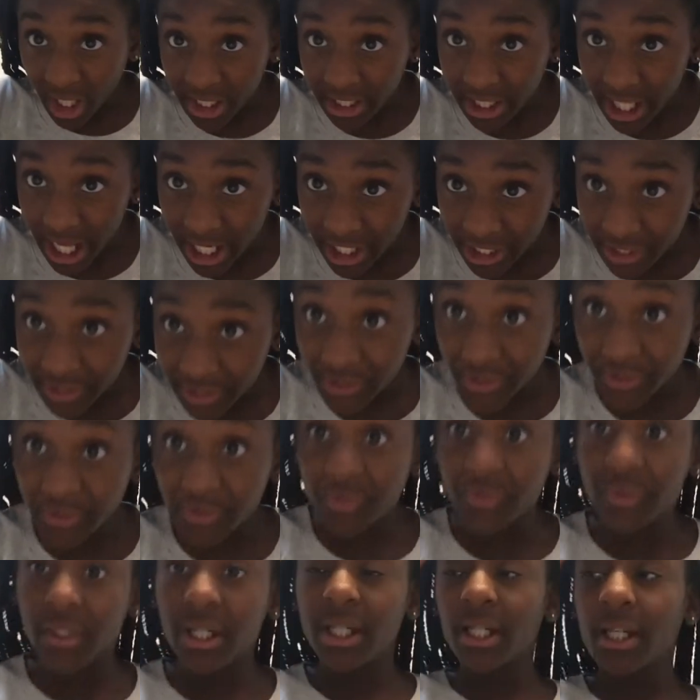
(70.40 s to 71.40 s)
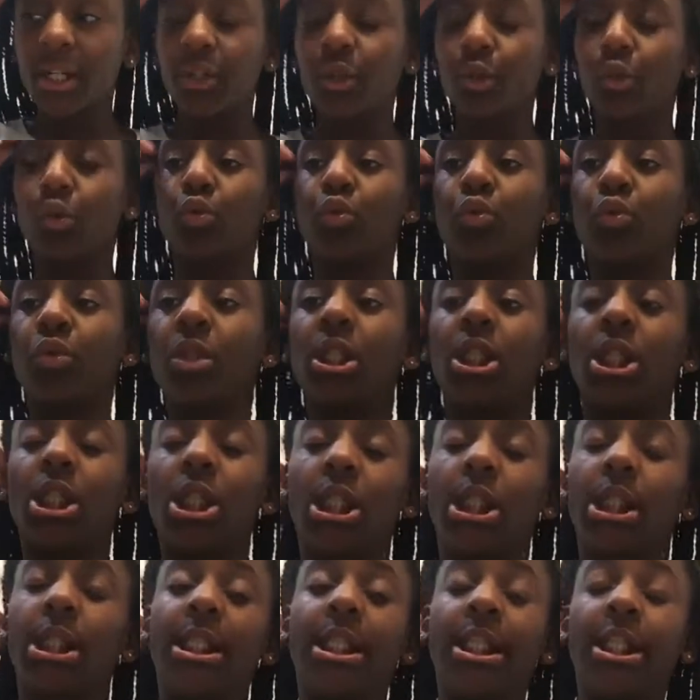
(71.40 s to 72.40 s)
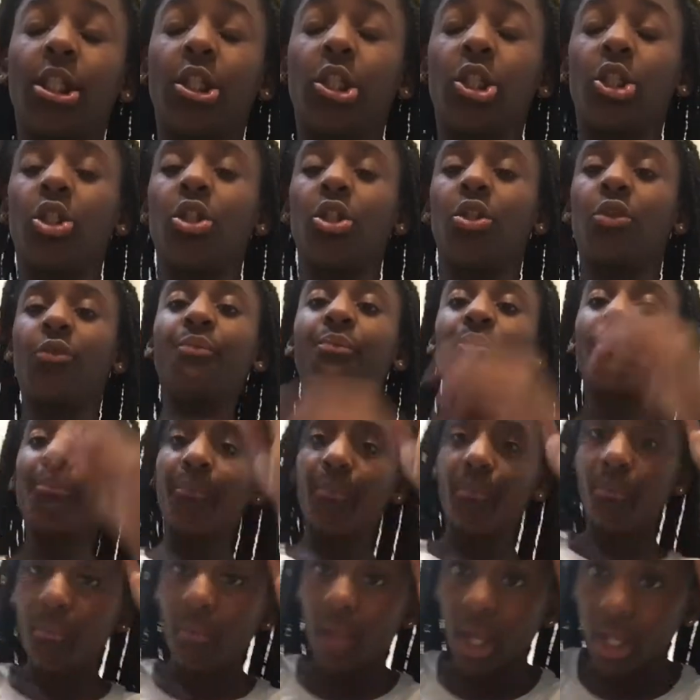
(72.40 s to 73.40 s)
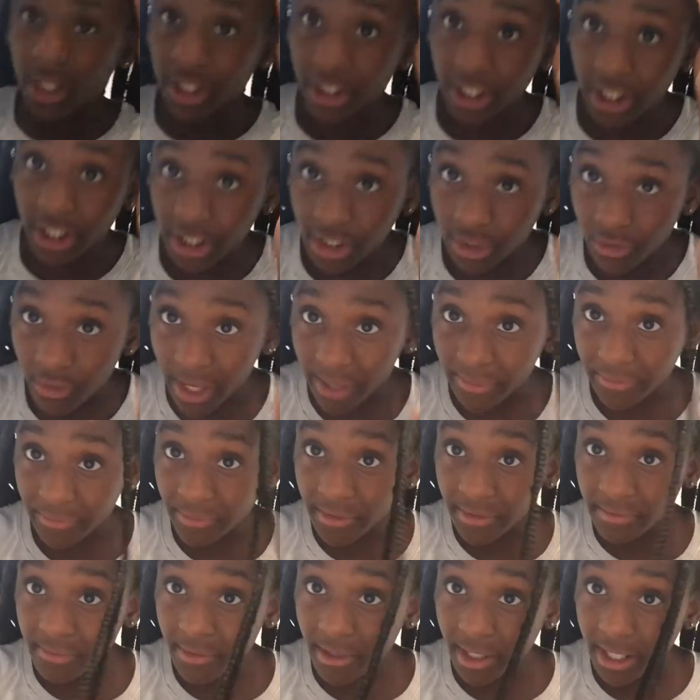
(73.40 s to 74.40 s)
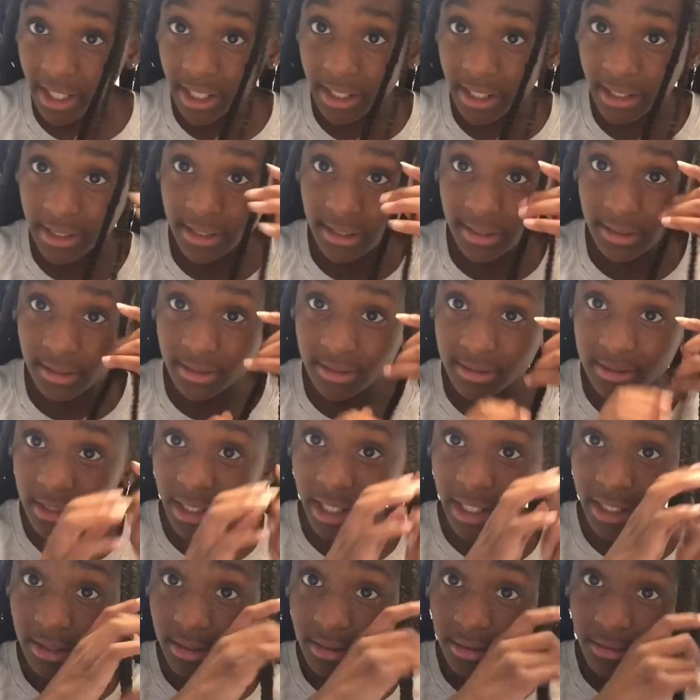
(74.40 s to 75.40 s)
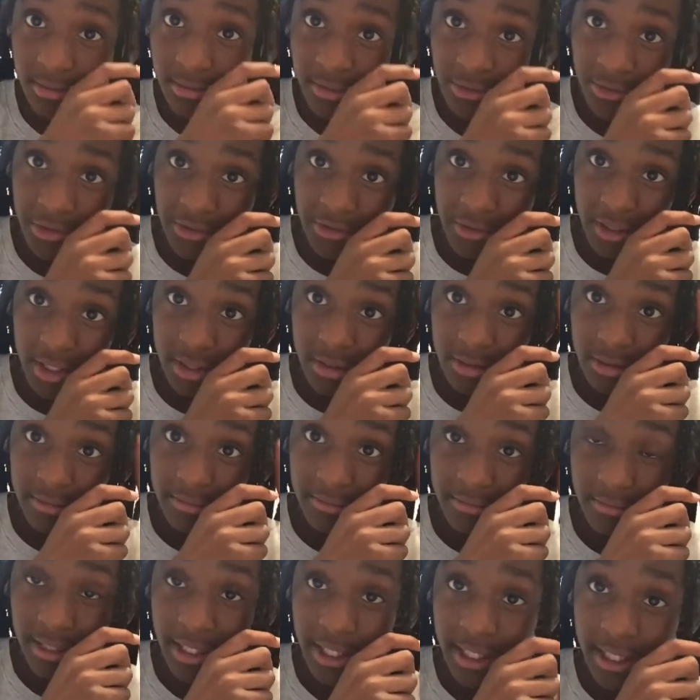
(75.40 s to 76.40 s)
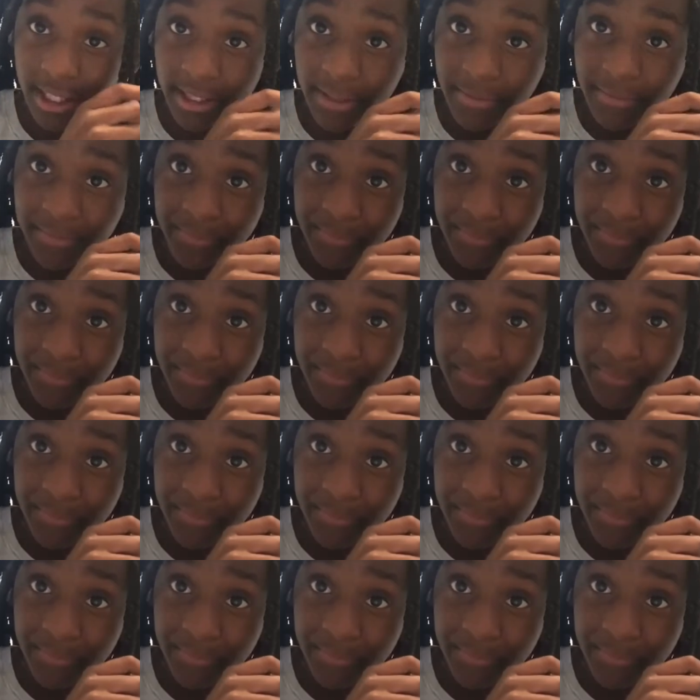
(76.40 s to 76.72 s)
that you really need to do. You need to grab 3 braids, like 3 regular braids.